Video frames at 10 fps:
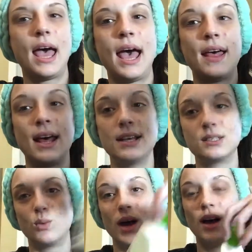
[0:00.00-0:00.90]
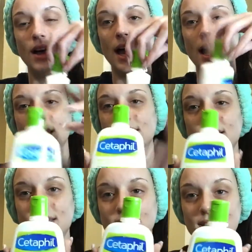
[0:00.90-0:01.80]
as well as
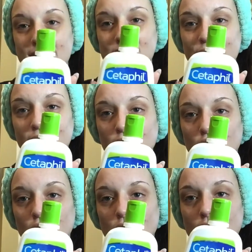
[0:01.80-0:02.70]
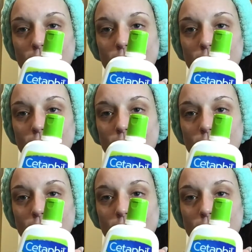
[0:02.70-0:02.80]
Cetaphil